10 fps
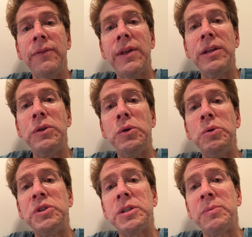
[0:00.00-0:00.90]
they
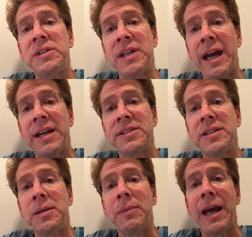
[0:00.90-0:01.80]
used
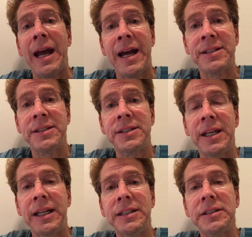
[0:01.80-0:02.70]
potassium
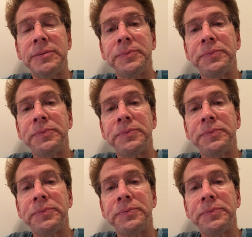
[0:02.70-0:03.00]
acetate.